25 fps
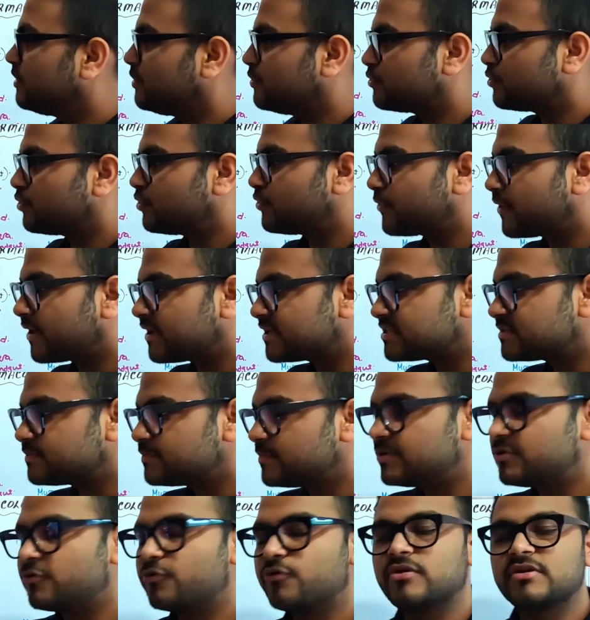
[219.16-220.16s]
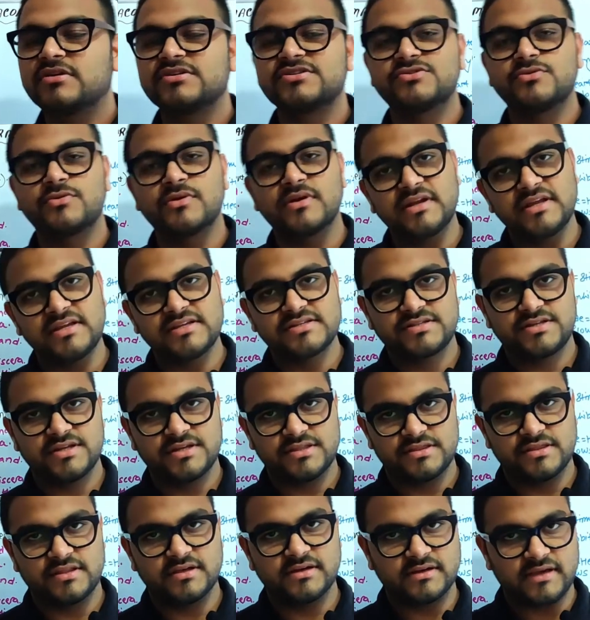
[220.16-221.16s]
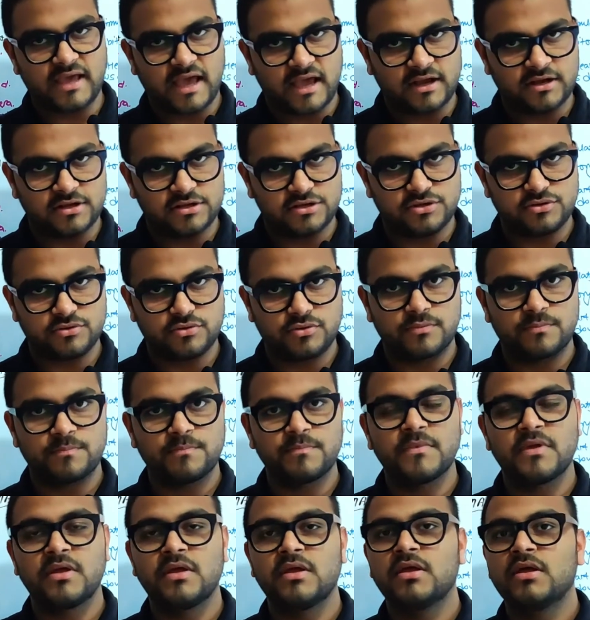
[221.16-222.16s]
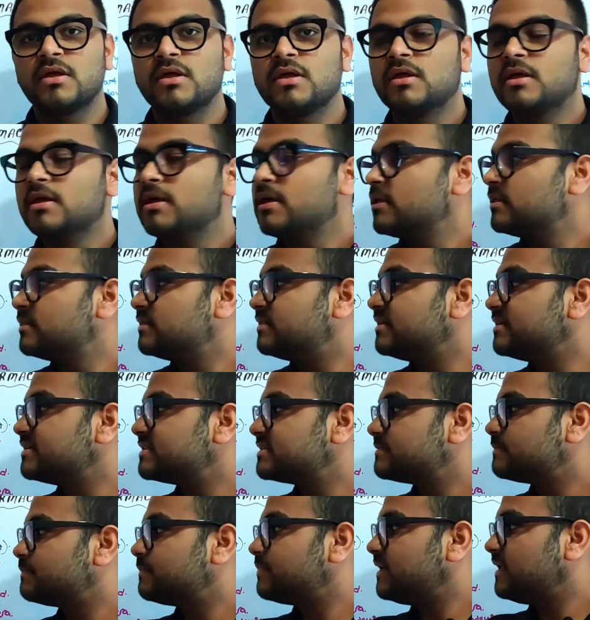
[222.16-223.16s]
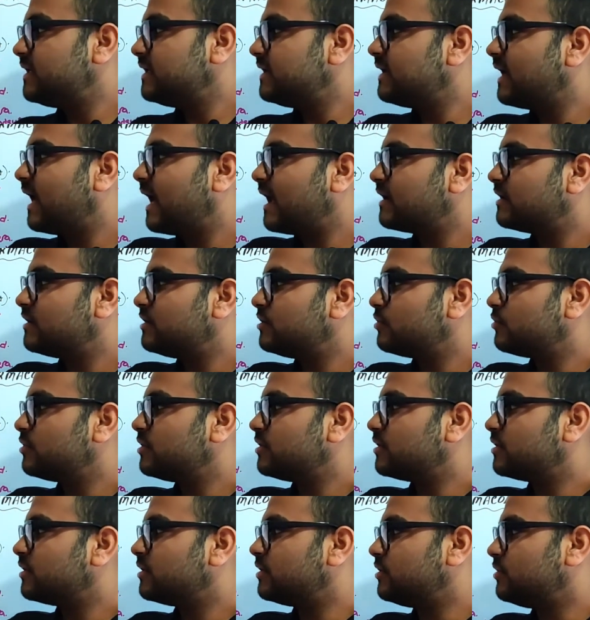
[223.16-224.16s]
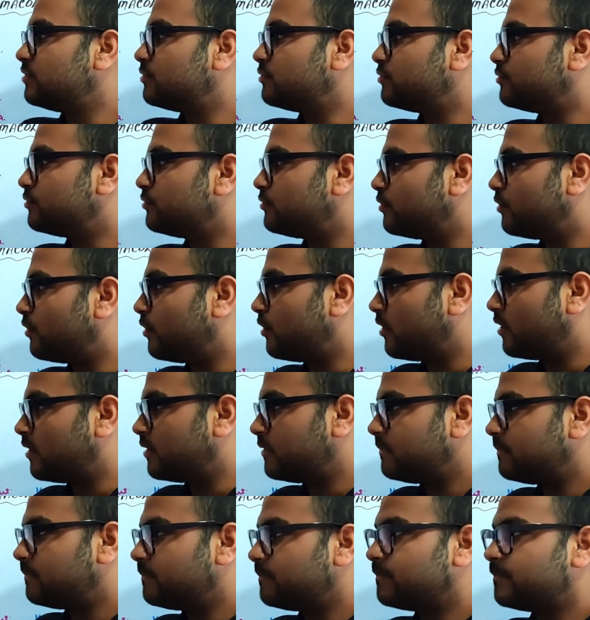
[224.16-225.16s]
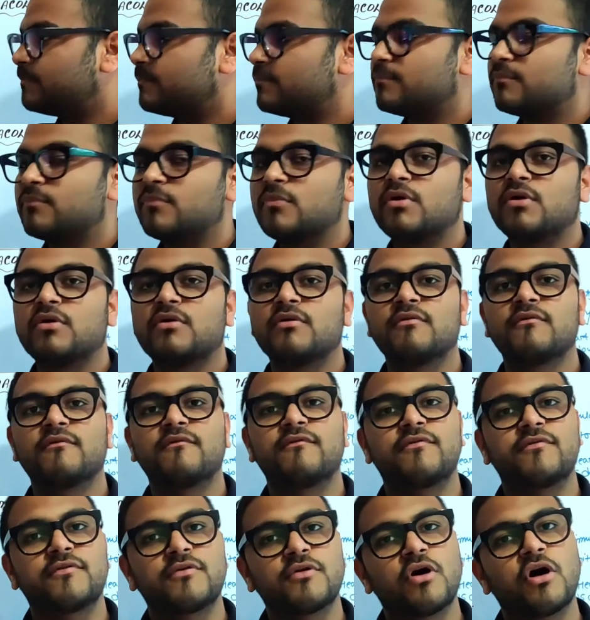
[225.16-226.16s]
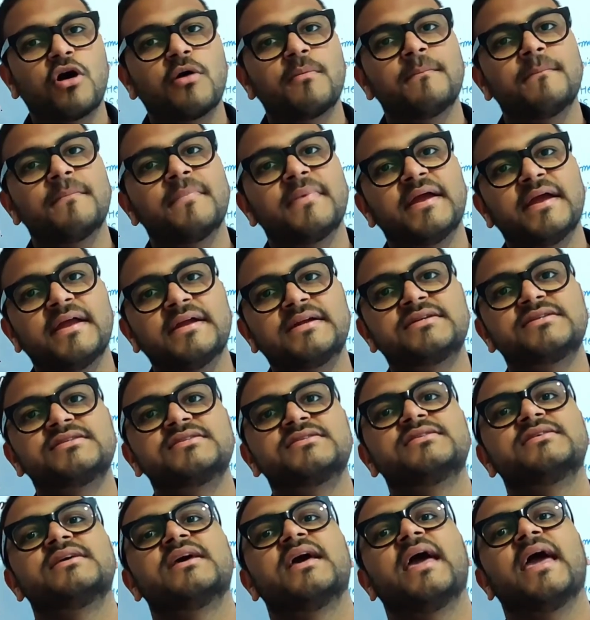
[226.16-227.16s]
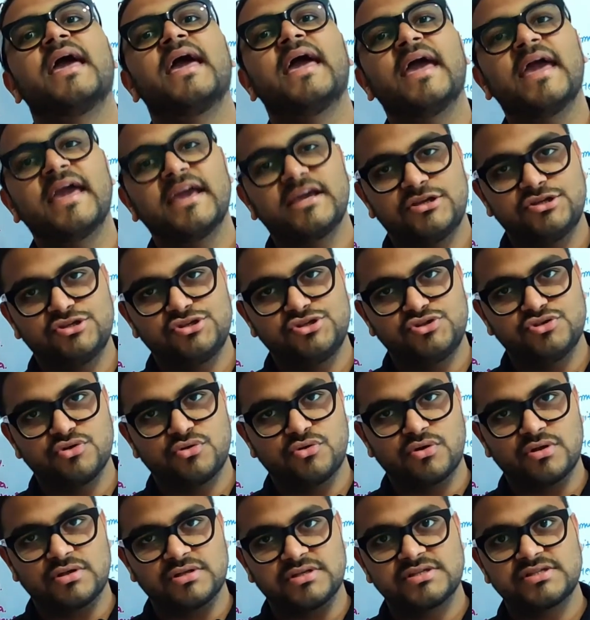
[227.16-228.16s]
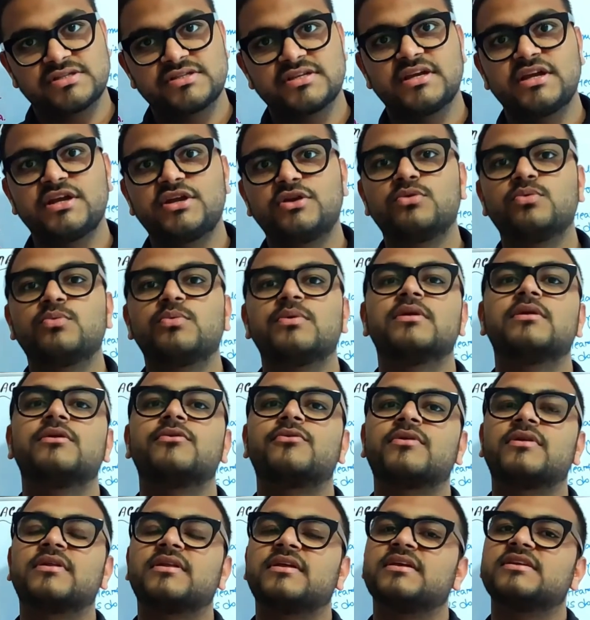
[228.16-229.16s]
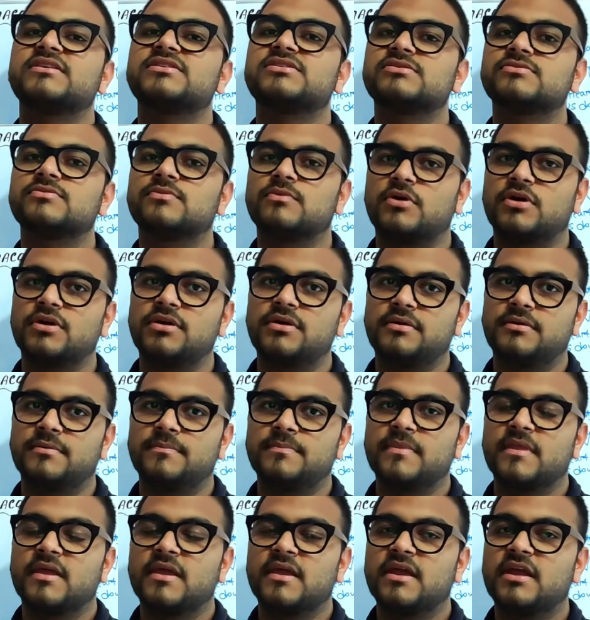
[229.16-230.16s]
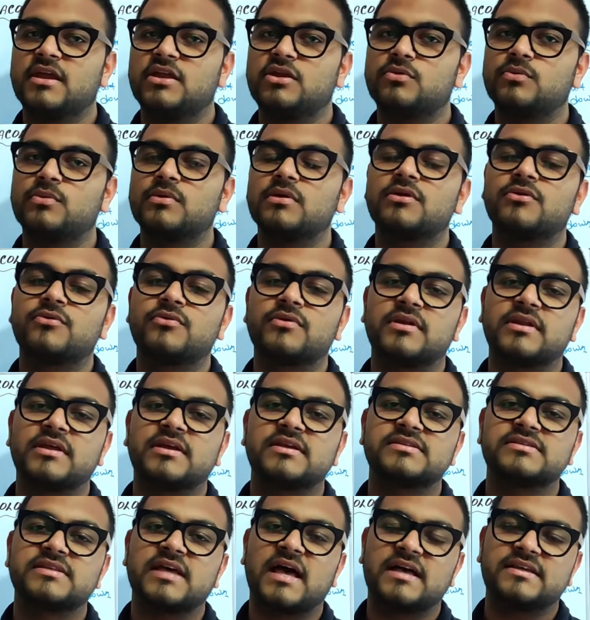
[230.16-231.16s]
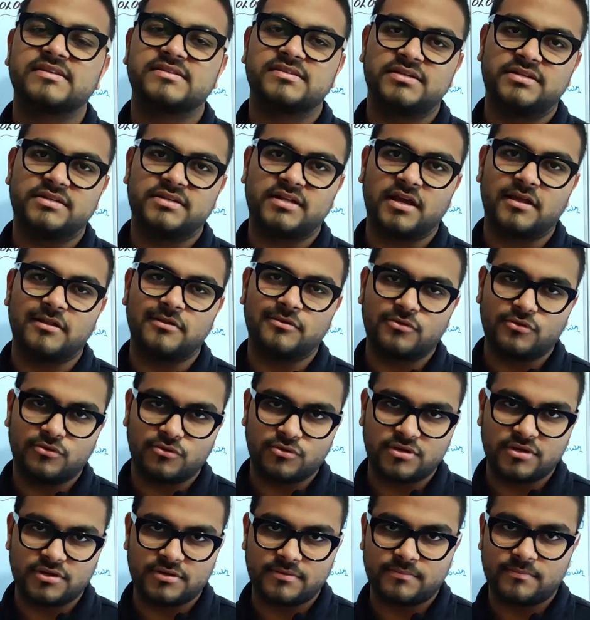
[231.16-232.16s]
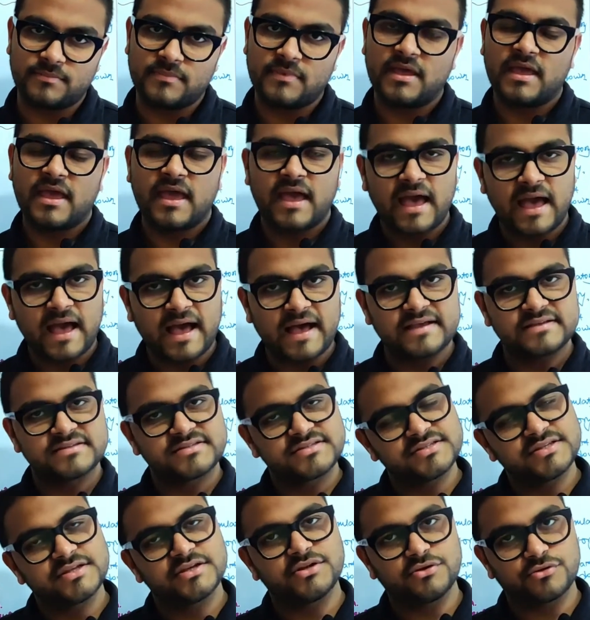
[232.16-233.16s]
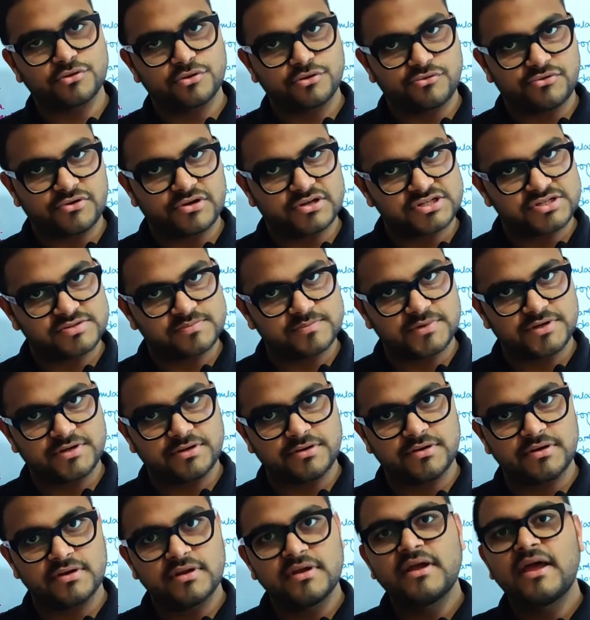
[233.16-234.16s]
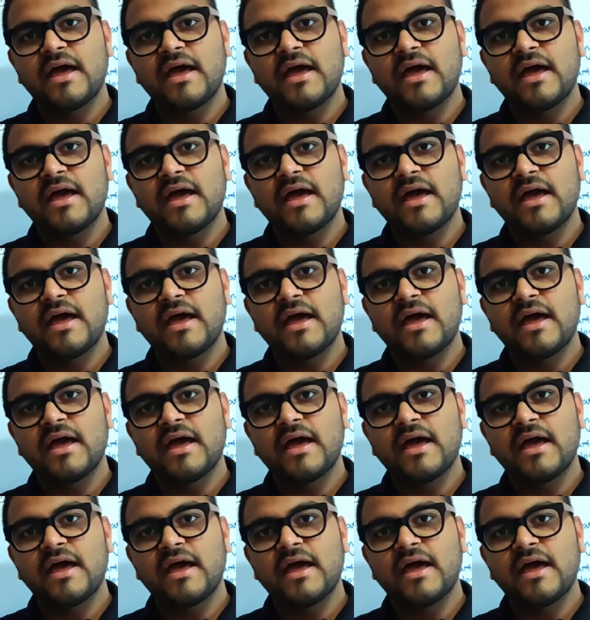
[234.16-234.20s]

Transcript: neurotransmitter is released in the ganglion? This preganglionic neuron, from its axons, it will release what? It will release acetylcholine as the neurotransmitter,